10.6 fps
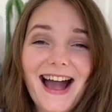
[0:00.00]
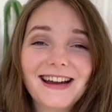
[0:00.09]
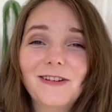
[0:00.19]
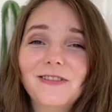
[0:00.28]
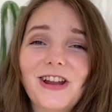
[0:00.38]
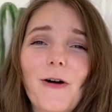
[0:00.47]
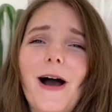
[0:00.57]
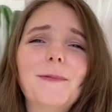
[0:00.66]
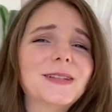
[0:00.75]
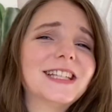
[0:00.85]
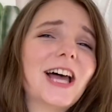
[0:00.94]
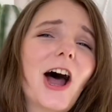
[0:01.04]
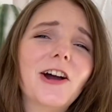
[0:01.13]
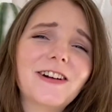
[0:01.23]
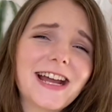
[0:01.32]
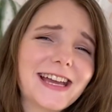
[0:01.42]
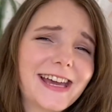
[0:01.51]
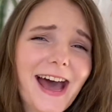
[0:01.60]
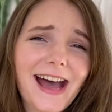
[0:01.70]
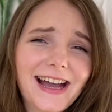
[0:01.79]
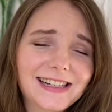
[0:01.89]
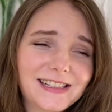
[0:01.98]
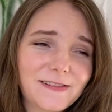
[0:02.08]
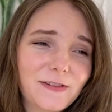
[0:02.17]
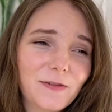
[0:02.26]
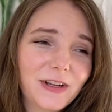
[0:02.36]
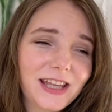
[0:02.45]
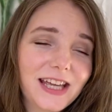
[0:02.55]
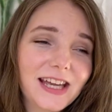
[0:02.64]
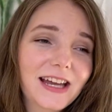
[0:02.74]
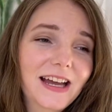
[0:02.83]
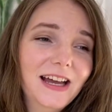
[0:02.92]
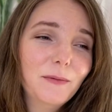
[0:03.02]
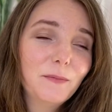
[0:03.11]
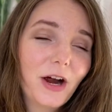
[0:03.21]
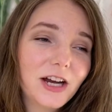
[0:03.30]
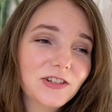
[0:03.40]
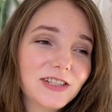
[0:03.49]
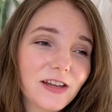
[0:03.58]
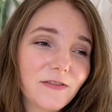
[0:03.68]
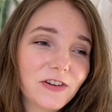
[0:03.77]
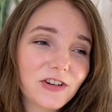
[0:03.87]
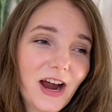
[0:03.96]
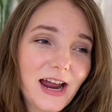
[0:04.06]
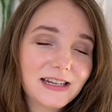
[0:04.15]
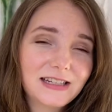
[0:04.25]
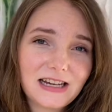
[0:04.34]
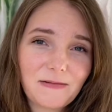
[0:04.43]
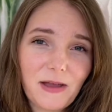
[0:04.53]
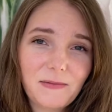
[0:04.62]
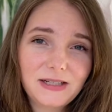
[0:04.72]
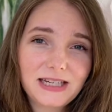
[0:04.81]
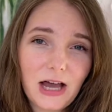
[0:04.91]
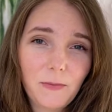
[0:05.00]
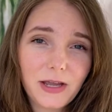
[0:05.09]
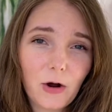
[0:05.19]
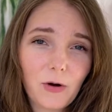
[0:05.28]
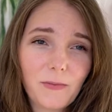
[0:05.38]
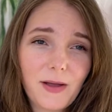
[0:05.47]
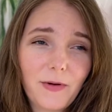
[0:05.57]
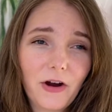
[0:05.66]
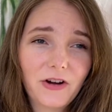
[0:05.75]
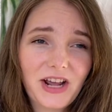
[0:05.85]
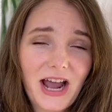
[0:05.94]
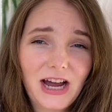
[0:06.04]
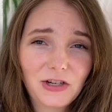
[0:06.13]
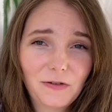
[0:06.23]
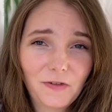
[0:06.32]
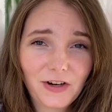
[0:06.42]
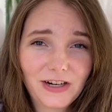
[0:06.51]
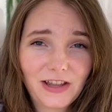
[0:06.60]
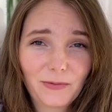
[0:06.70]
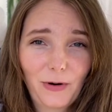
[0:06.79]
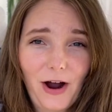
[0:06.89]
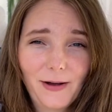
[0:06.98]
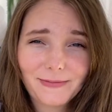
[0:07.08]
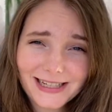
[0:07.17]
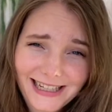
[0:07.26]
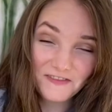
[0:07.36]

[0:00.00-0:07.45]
I don't know. I'm sorry, guys. If you really pride yourself on your editing, maybe tell me, or maybe I already had you for another prompt.